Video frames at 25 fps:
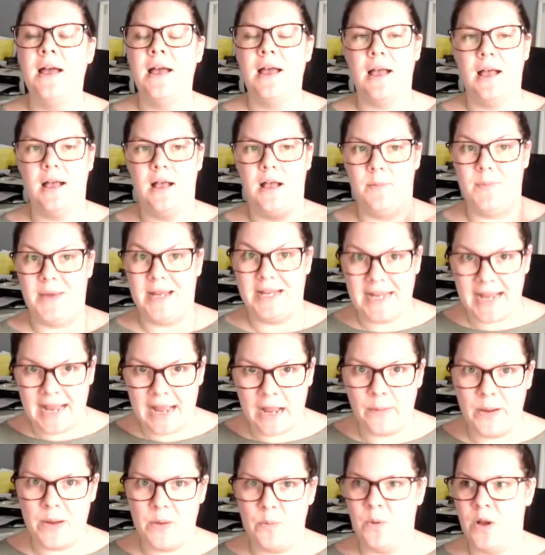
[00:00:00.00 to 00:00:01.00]
and
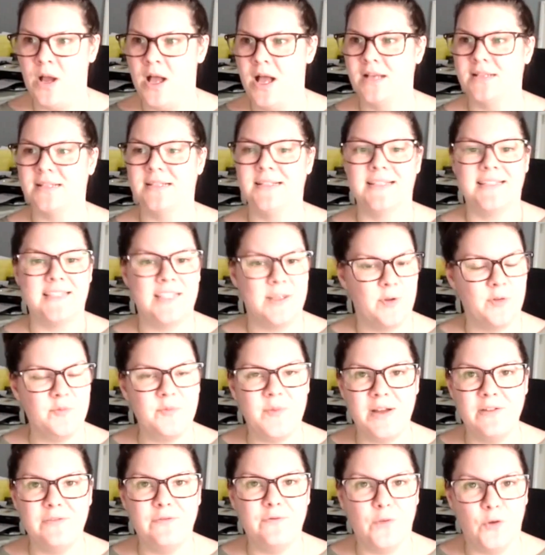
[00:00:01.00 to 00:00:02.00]
how it works, and some of
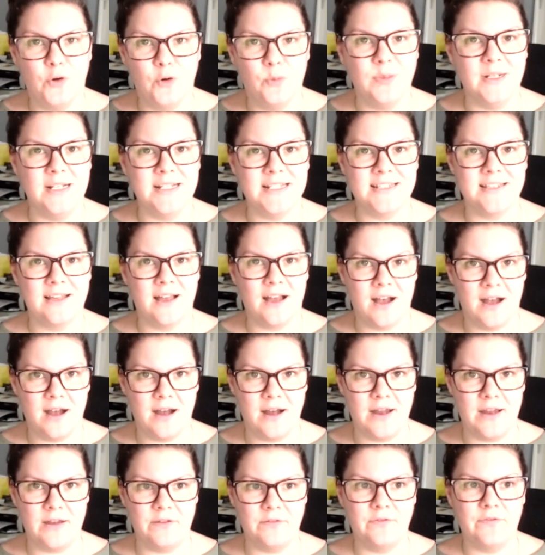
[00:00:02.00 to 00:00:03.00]
my formulas that
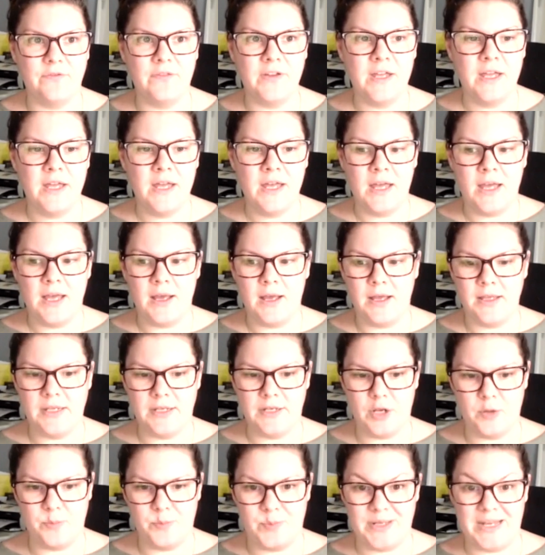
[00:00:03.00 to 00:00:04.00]
I've, you
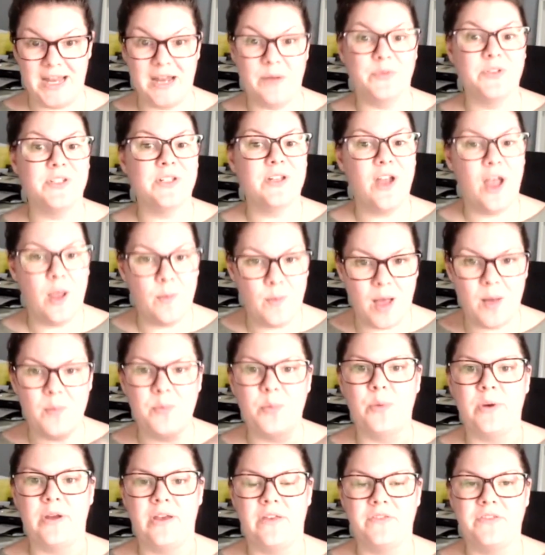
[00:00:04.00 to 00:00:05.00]
know, been able to come up
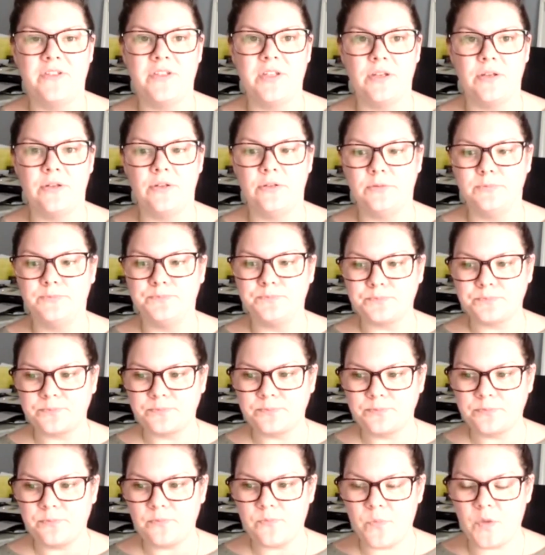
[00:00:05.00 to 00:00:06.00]
with to
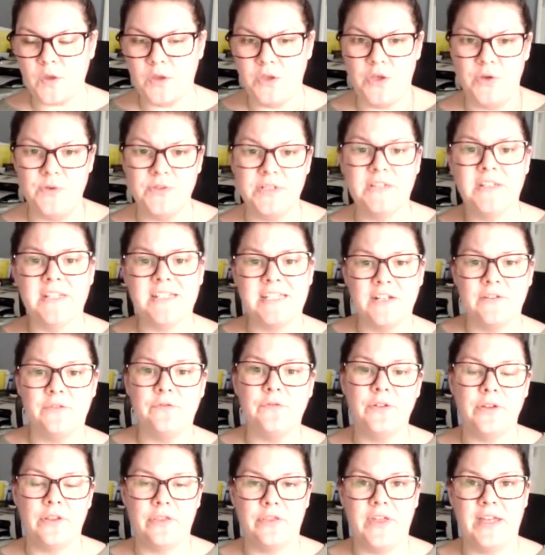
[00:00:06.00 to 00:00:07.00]
using the
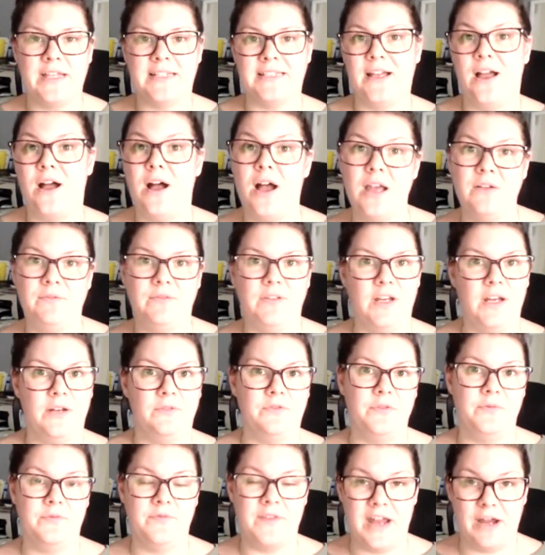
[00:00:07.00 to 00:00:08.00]
different things that I've learned
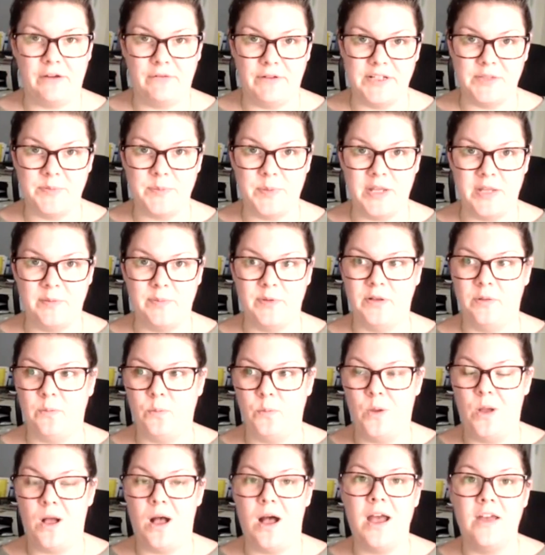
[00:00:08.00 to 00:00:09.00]
from various people and
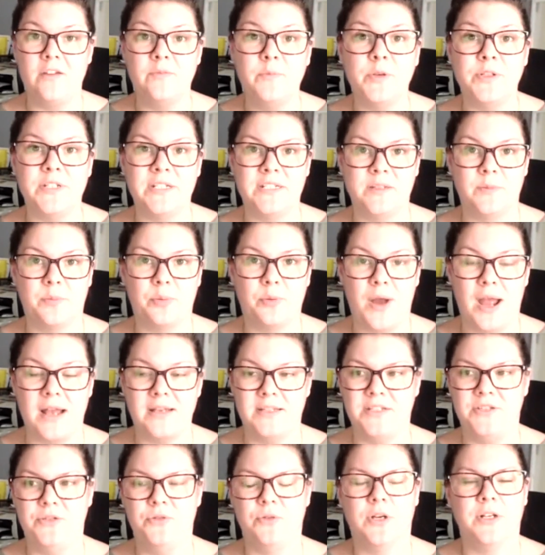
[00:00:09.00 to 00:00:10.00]
what I've put into
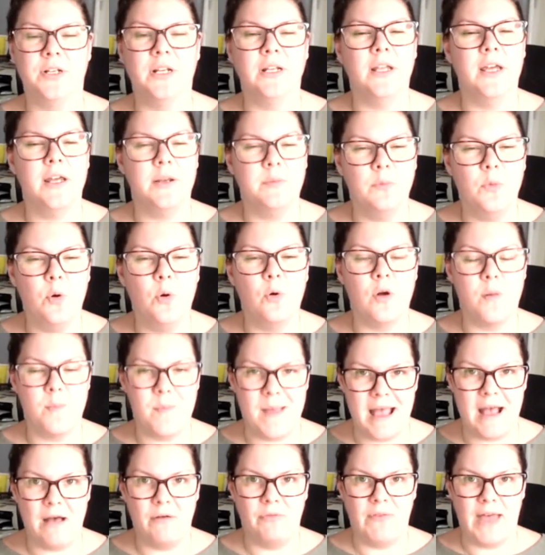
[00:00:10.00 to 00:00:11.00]
practice. You're going to learn more
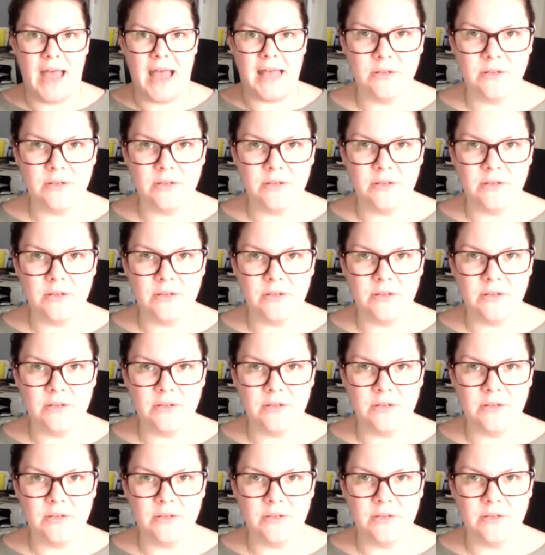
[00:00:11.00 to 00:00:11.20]
about that.